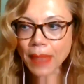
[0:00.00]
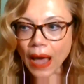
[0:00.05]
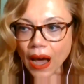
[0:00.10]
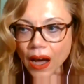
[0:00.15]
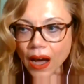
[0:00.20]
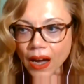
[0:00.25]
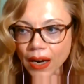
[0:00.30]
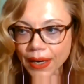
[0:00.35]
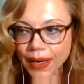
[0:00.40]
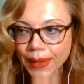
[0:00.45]

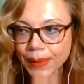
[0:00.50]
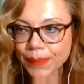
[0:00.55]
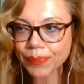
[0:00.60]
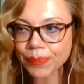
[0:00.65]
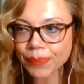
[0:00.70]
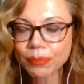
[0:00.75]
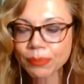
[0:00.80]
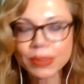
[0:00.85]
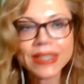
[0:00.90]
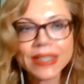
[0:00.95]
are
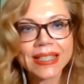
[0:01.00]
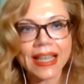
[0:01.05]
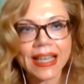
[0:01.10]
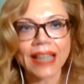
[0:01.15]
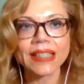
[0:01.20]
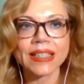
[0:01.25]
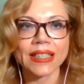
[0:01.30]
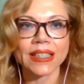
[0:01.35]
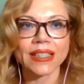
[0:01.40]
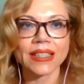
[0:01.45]

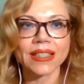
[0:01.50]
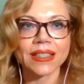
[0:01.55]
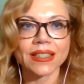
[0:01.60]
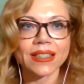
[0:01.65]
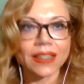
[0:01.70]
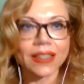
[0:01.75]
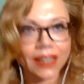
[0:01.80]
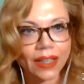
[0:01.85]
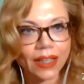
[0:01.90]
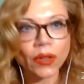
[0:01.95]
presented
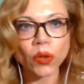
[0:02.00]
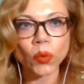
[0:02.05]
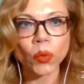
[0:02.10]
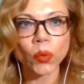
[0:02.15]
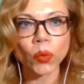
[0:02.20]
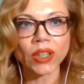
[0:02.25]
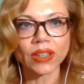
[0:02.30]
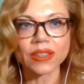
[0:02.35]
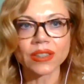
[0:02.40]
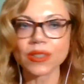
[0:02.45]
in the
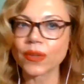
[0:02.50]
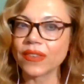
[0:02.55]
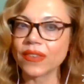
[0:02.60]
world.